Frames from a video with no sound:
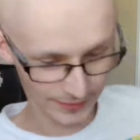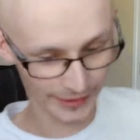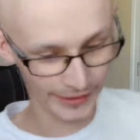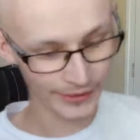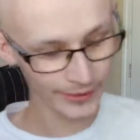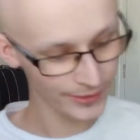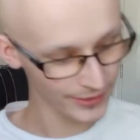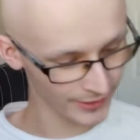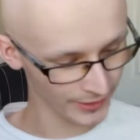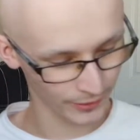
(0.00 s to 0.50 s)
I
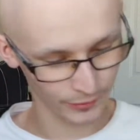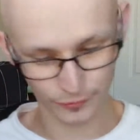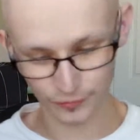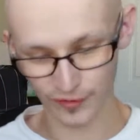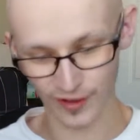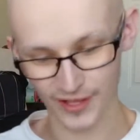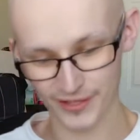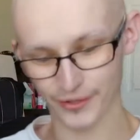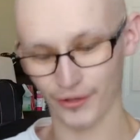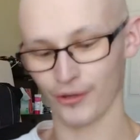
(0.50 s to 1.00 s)
usually don't
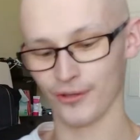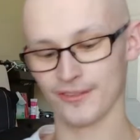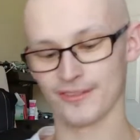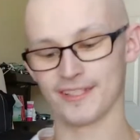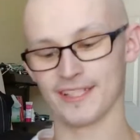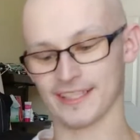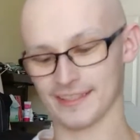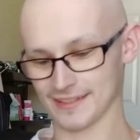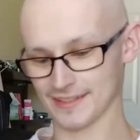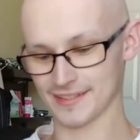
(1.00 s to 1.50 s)
find hauls
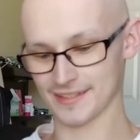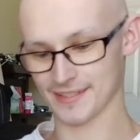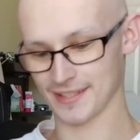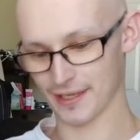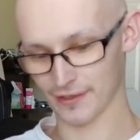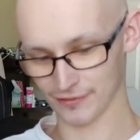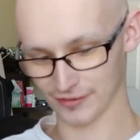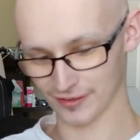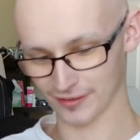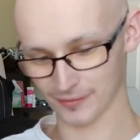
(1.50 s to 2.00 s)
like this,
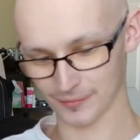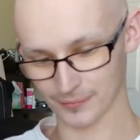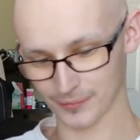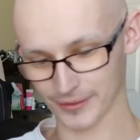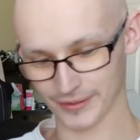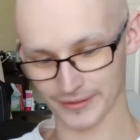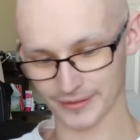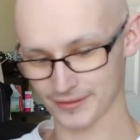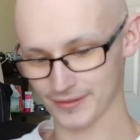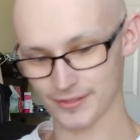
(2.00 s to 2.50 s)
ever,
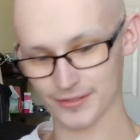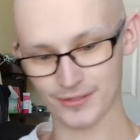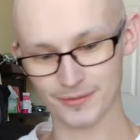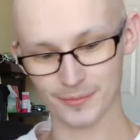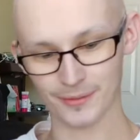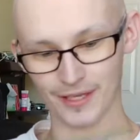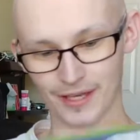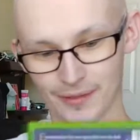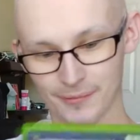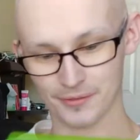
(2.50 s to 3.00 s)
but I'm
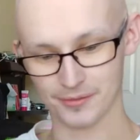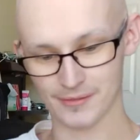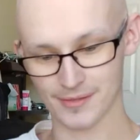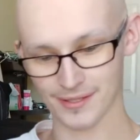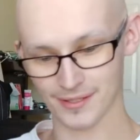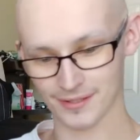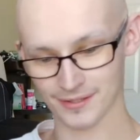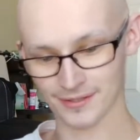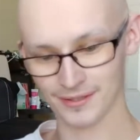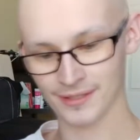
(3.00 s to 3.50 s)
super happy
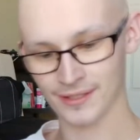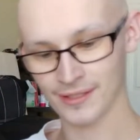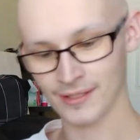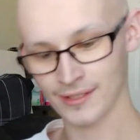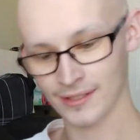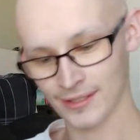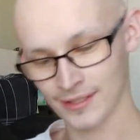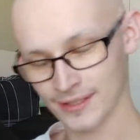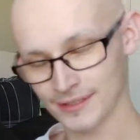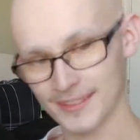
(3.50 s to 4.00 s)
about it.
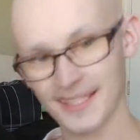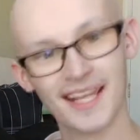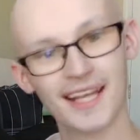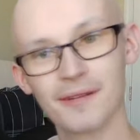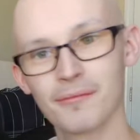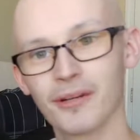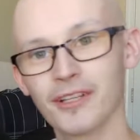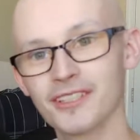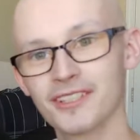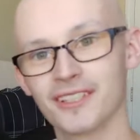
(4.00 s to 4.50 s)
They had a
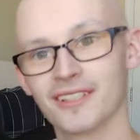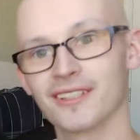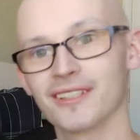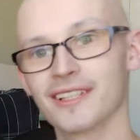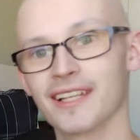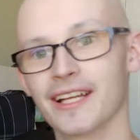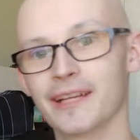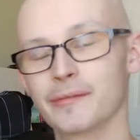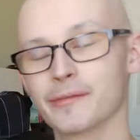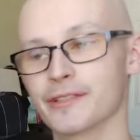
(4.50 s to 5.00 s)
bunch of other
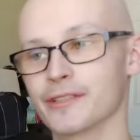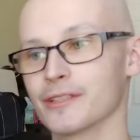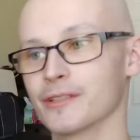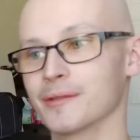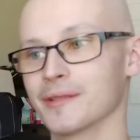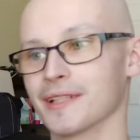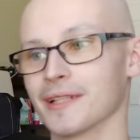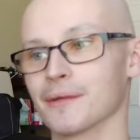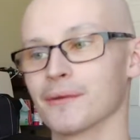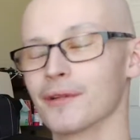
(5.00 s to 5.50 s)
games too,
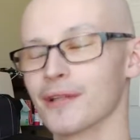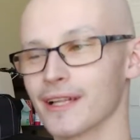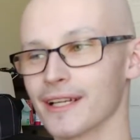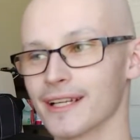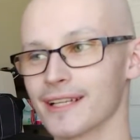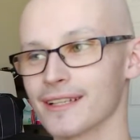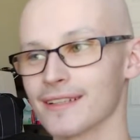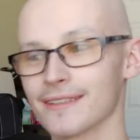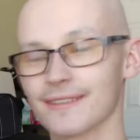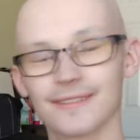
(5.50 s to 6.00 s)
but they were
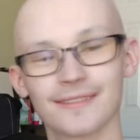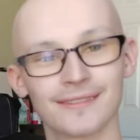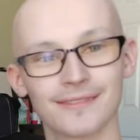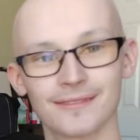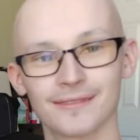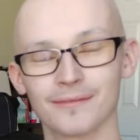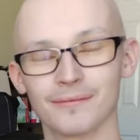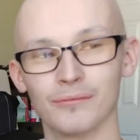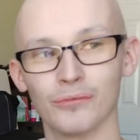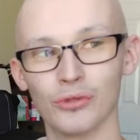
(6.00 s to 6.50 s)
like
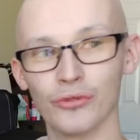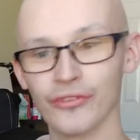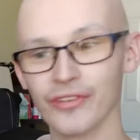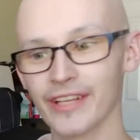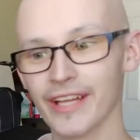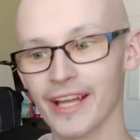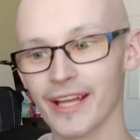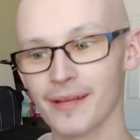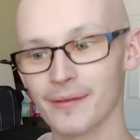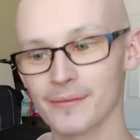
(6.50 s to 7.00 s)
movie
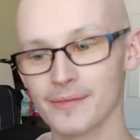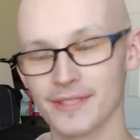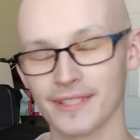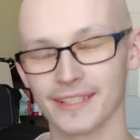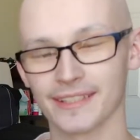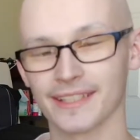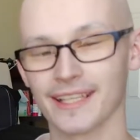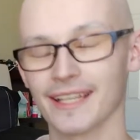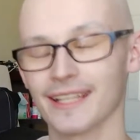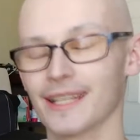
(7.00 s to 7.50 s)
games.
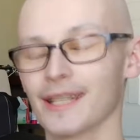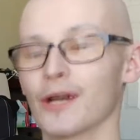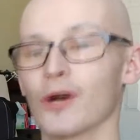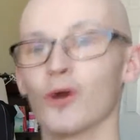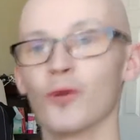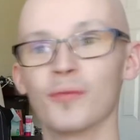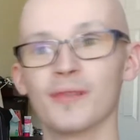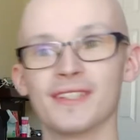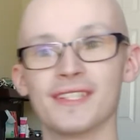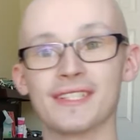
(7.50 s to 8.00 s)
Like, they had like
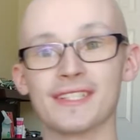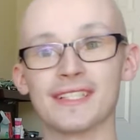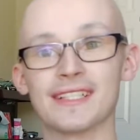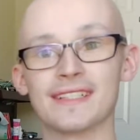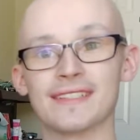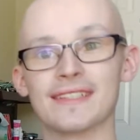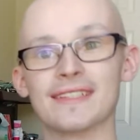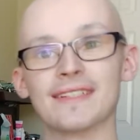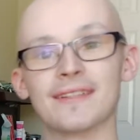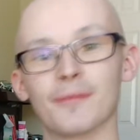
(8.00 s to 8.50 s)
Open
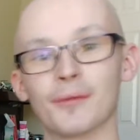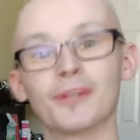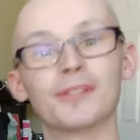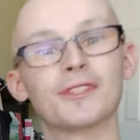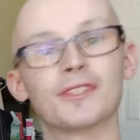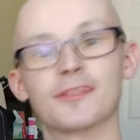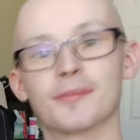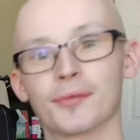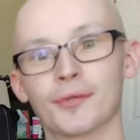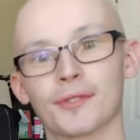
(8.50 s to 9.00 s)
Season, a bunch
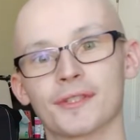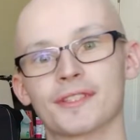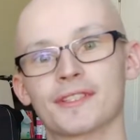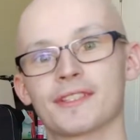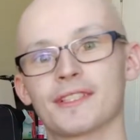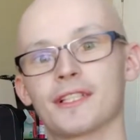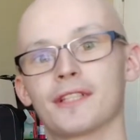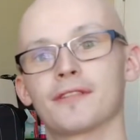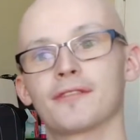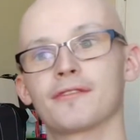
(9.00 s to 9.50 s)
of sports
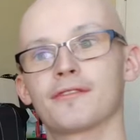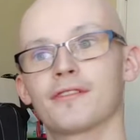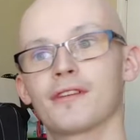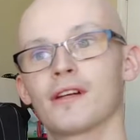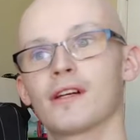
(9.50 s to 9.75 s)
stuff.